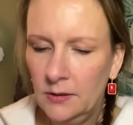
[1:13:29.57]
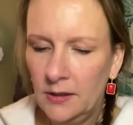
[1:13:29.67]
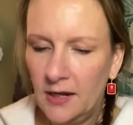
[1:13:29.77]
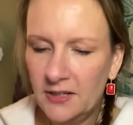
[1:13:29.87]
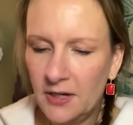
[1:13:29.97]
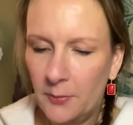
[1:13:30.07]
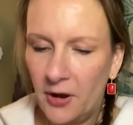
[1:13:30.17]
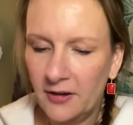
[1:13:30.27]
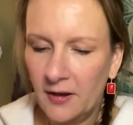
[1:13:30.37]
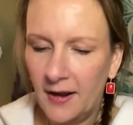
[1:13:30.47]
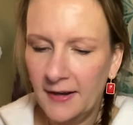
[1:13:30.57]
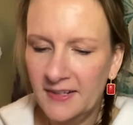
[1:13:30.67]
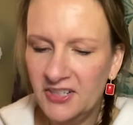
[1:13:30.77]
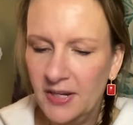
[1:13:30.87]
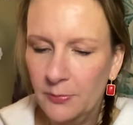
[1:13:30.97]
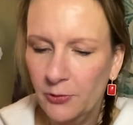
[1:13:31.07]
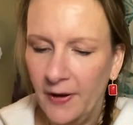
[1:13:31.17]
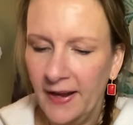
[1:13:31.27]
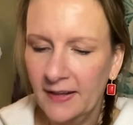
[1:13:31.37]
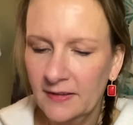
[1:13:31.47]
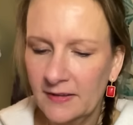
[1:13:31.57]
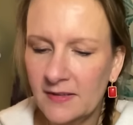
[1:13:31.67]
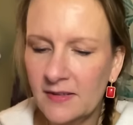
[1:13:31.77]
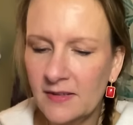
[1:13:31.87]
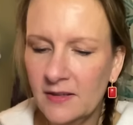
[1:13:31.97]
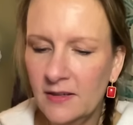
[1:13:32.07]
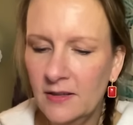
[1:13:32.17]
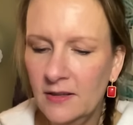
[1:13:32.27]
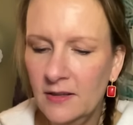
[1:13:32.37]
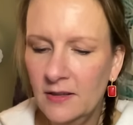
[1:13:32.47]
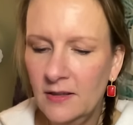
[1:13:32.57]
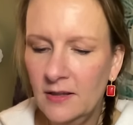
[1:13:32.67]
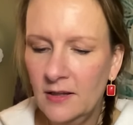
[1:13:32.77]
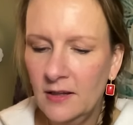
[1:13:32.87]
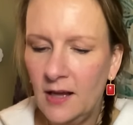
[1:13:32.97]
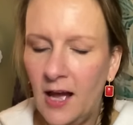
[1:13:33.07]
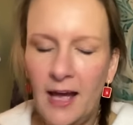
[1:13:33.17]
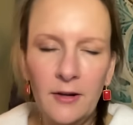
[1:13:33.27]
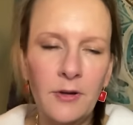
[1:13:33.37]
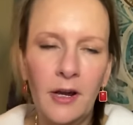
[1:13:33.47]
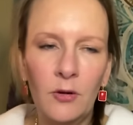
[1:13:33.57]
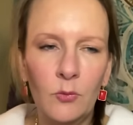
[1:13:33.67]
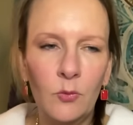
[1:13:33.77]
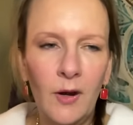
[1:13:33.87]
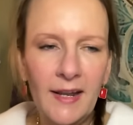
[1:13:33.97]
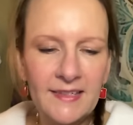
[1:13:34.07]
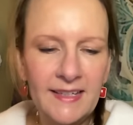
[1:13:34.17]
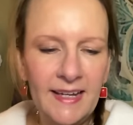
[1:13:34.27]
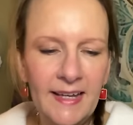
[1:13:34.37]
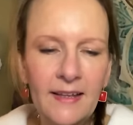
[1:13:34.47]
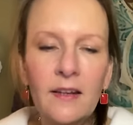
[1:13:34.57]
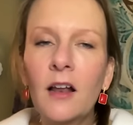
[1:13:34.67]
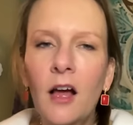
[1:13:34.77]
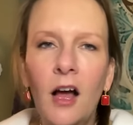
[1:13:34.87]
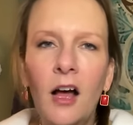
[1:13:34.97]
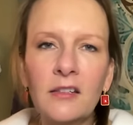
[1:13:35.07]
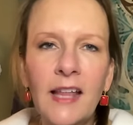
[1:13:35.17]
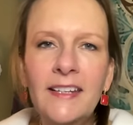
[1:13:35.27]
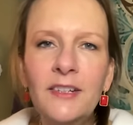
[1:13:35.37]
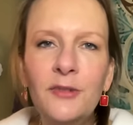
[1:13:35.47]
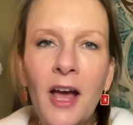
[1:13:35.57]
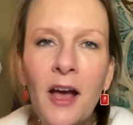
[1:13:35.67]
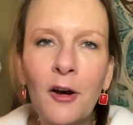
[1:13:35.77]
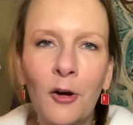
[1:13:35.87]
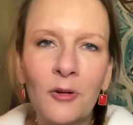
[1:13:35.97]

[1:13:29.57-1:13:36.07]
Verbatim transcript: Gosh, I bought a lot of cheap rings. I don't know. When I see it, I'll let you know.